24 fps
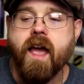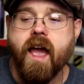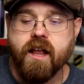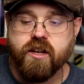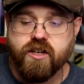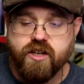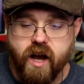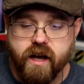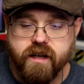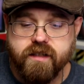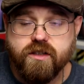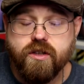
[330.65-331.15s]

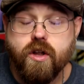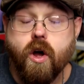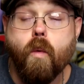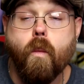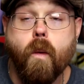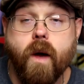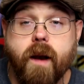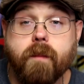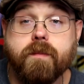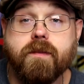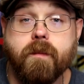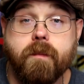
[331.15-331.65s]
And Jon Snow
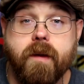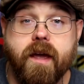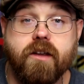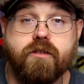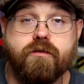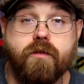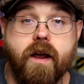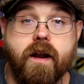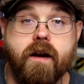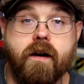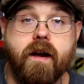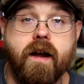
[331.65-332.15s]
went up to
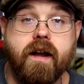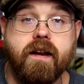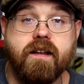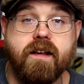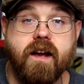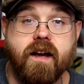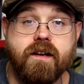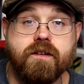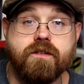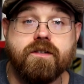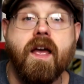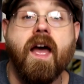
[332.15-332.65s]
Mance Rayder, and he
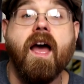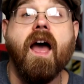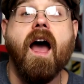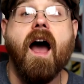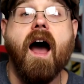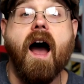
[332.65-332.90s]
goes,